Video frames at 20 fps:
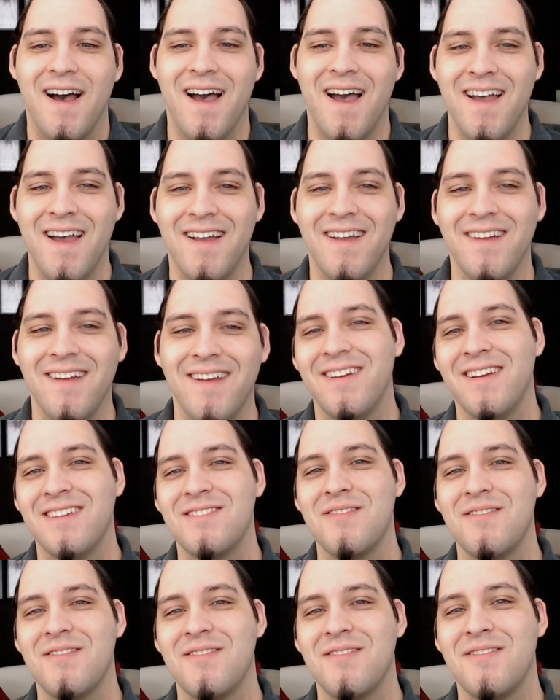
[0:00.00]
because
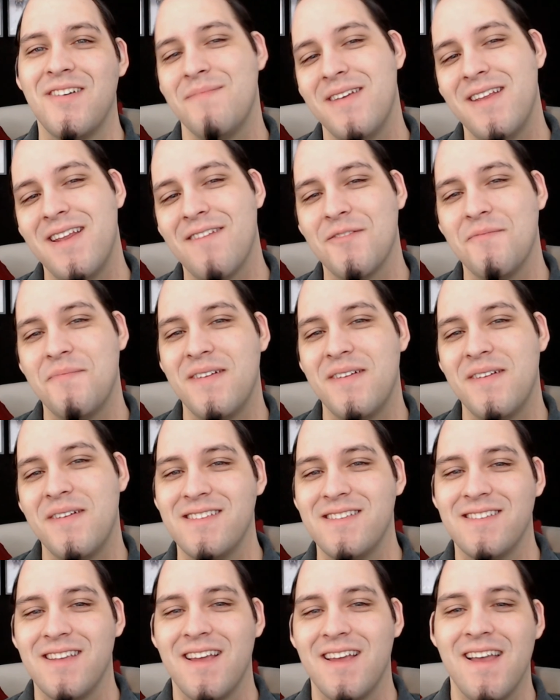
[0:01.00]
we want to meet
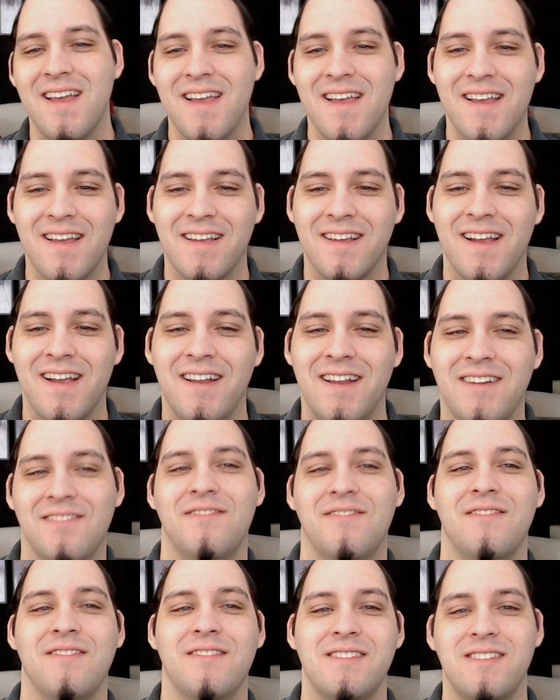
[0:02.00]
everybody's kind of
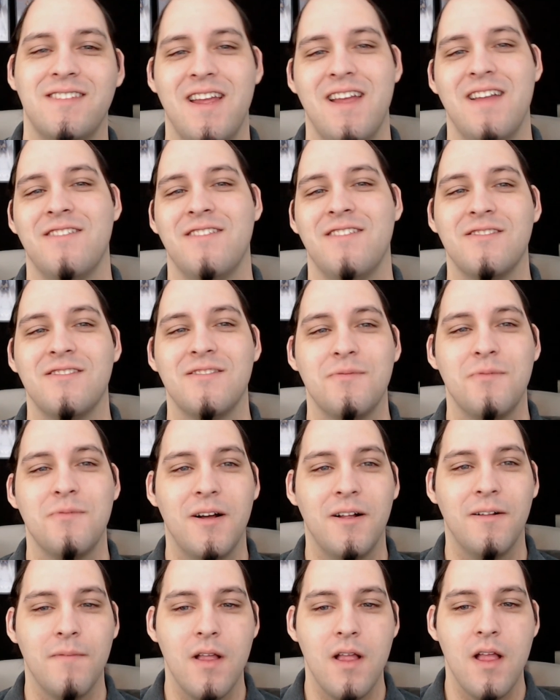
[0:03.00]
standards as well.
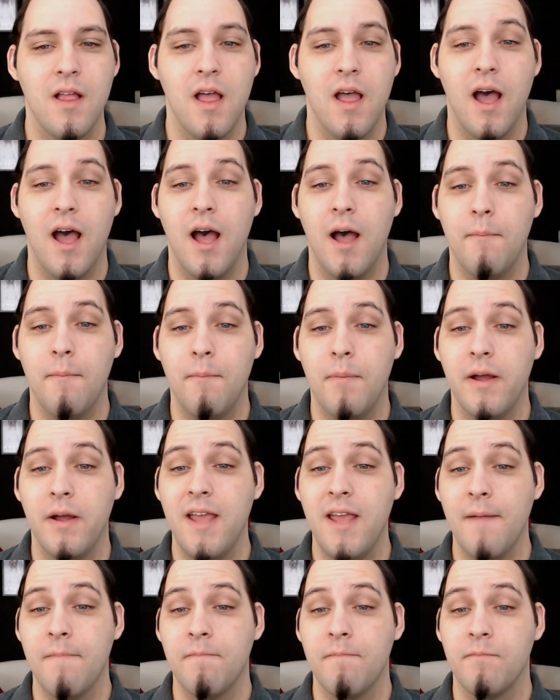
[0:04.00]
But
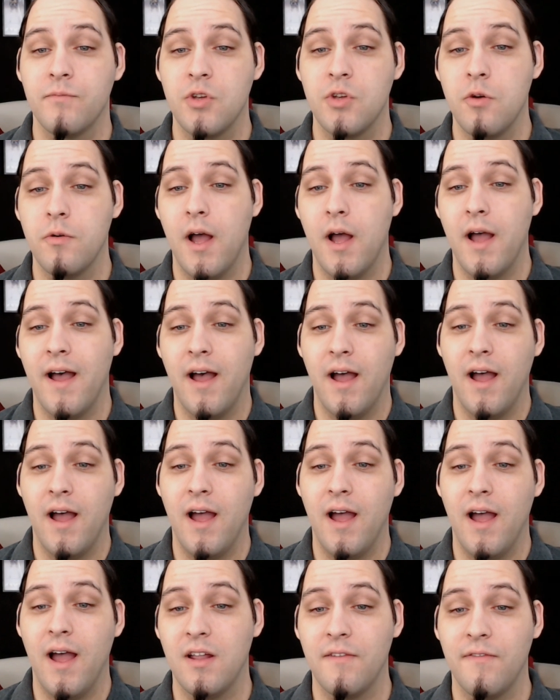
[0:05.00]
yeah, so I have a
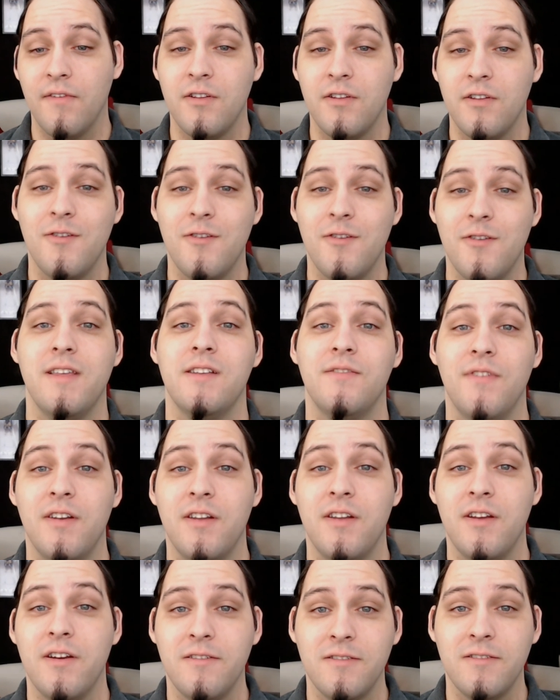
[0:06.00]
lot of fun doing these
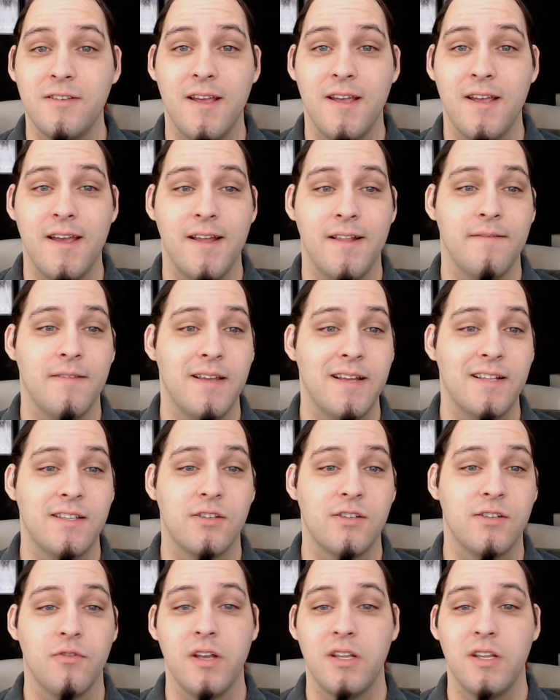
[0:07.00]
videos, and it's
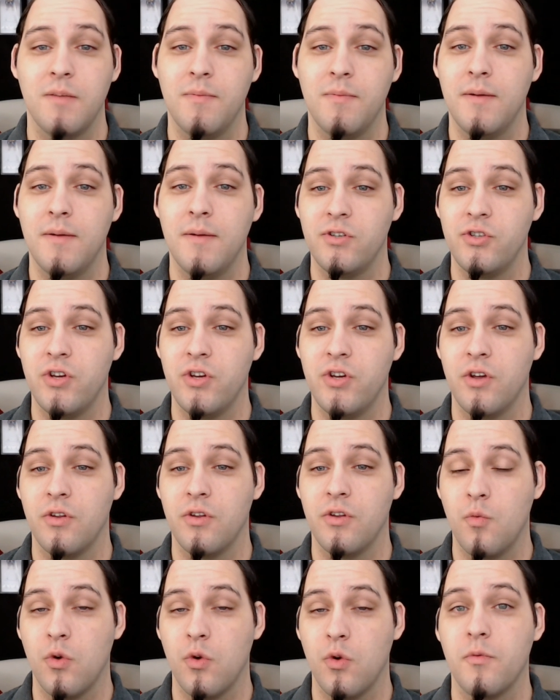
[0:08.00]
great to be able to share the
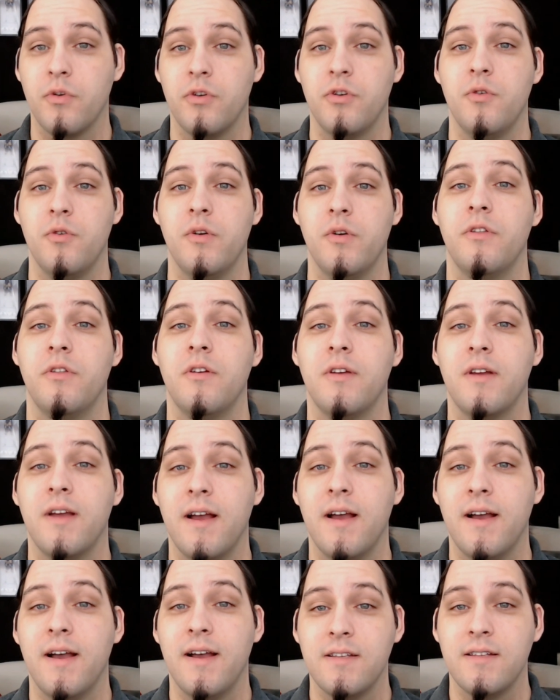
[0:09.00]
work that we're doing with you
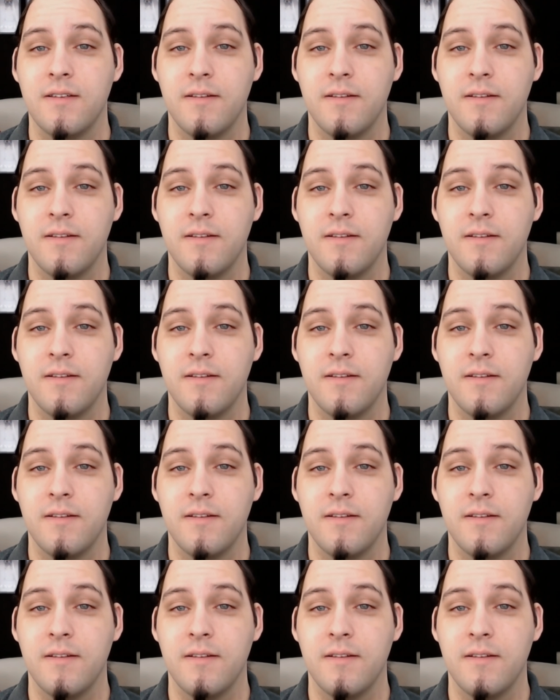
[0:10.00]
guys.